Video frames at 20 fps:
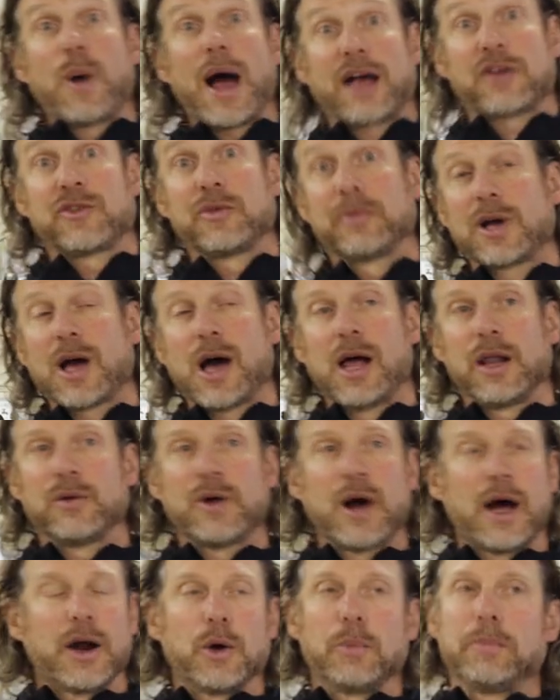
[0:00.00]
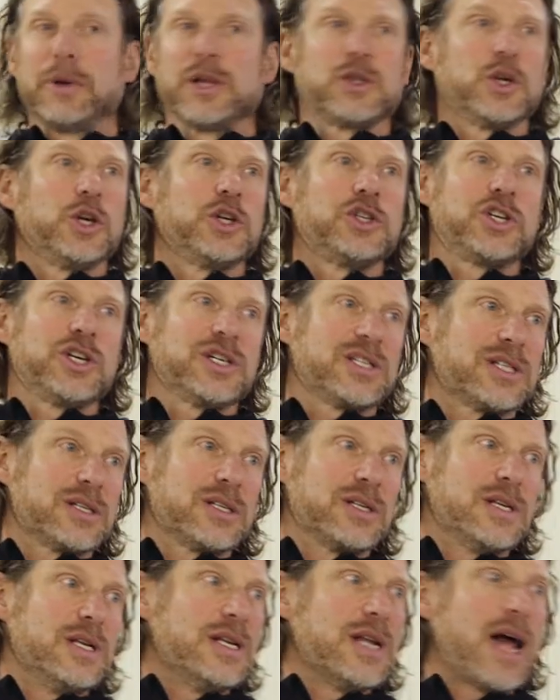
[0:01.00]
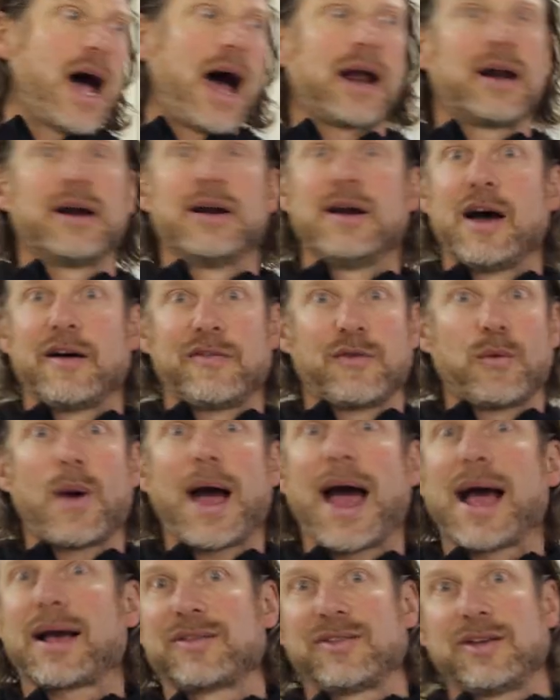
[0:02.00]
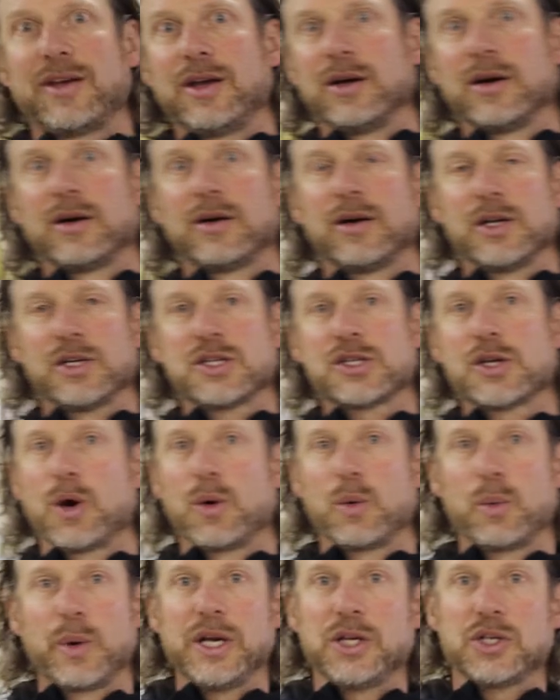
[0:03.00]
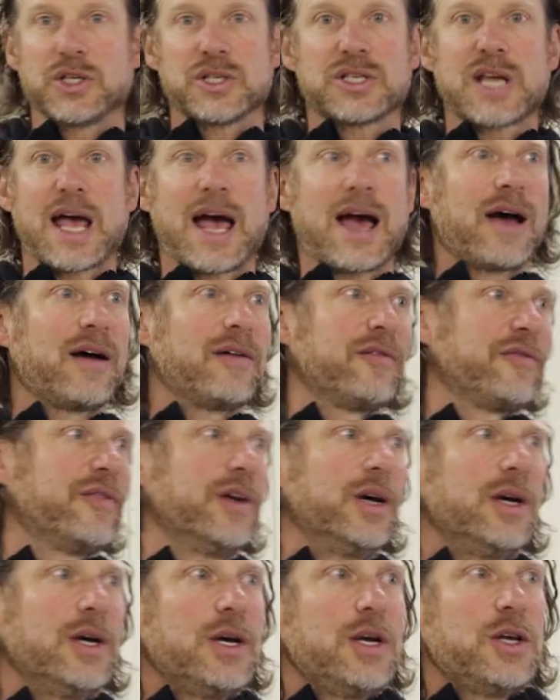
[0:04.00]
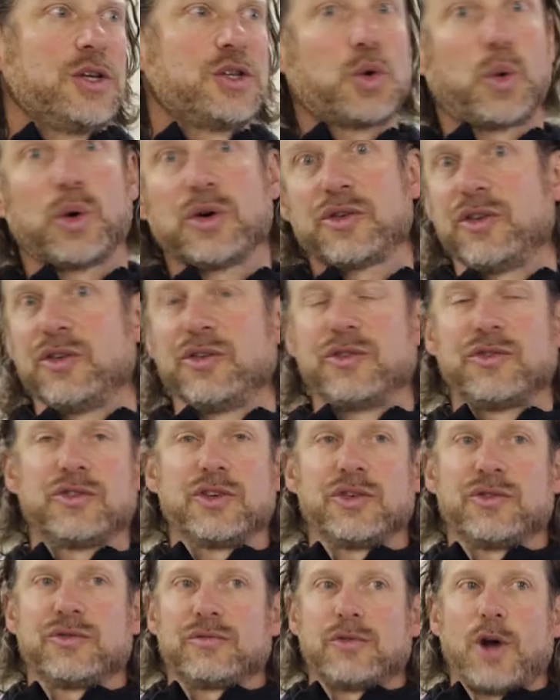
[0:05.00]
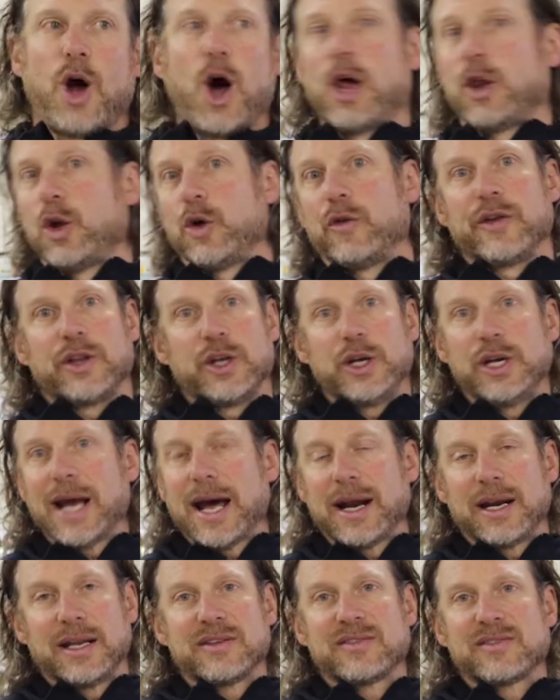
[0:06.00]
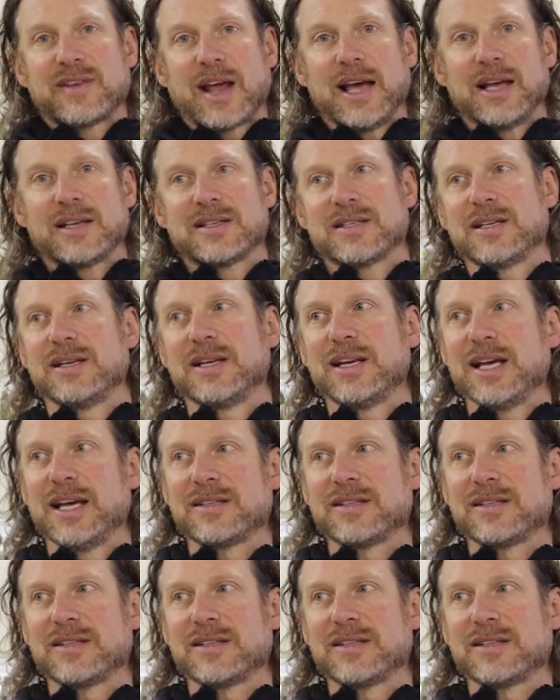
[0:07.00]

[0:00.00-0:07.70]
wax from Colorado, but there's just not enough wax here, and so we just have sources just all over the United States, and